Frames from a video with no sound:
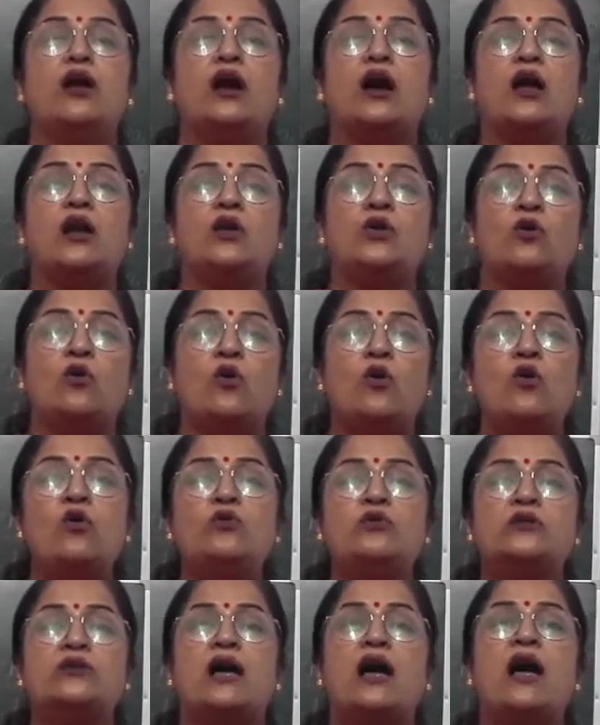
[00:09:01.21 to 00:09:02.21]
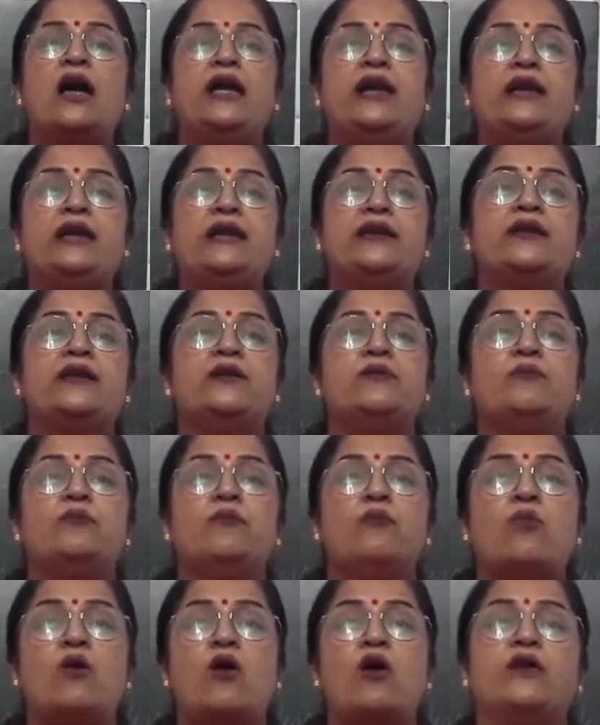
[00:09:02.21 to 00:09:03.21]
along the Indian
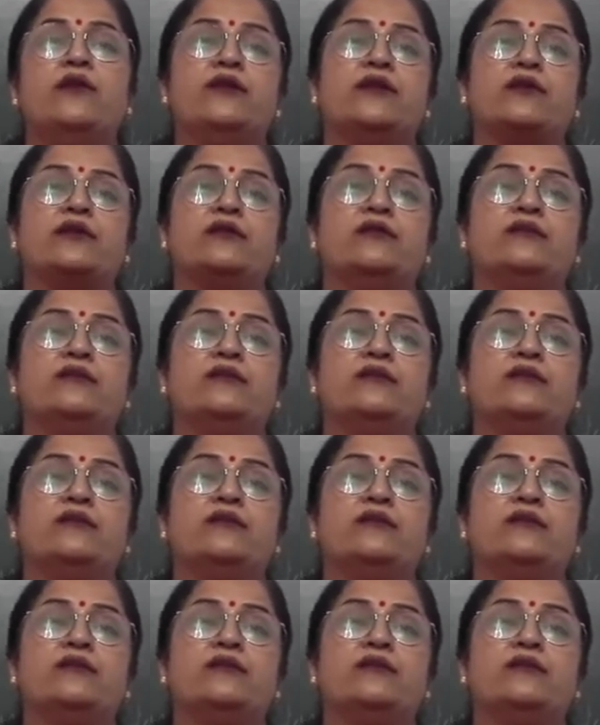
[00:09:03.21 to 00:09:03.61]
border,